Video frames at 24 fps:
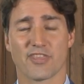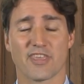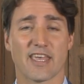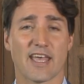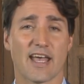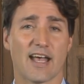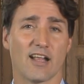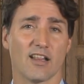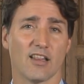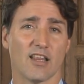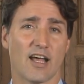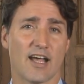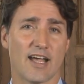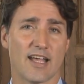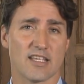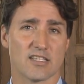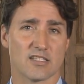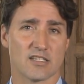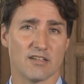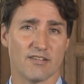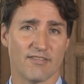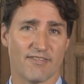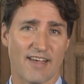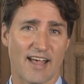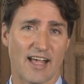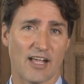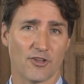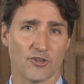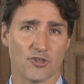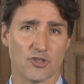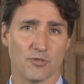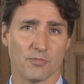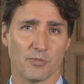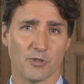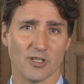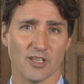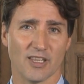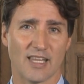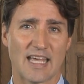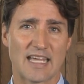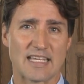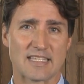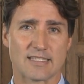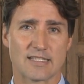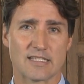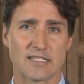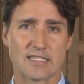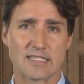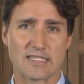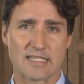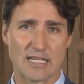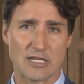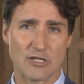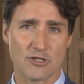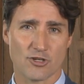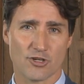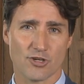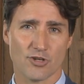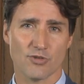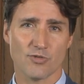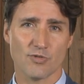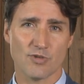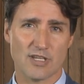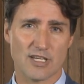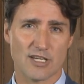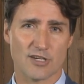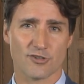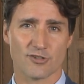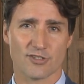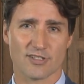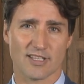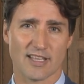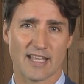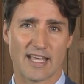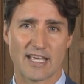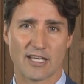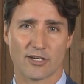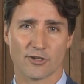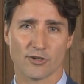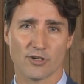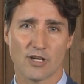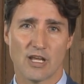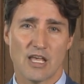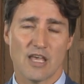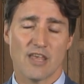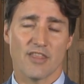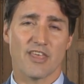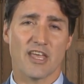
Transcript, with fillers: the Allies invaluable lessons, and two years later,